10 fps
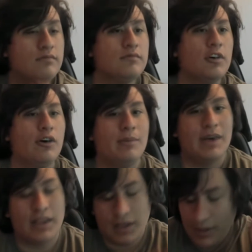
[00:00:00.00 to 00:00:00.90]
Oh
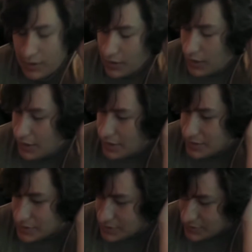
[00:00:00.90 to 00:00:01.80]
my god,
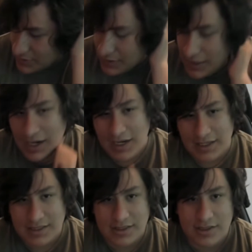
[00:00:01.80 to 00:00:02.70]
and
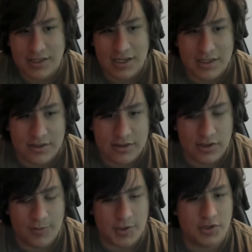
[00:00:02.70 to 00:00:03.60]
snakes. Snakes are
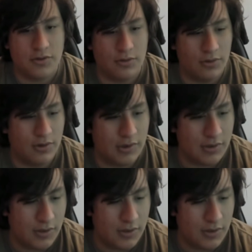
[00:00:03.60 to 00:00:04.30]
so much cooler.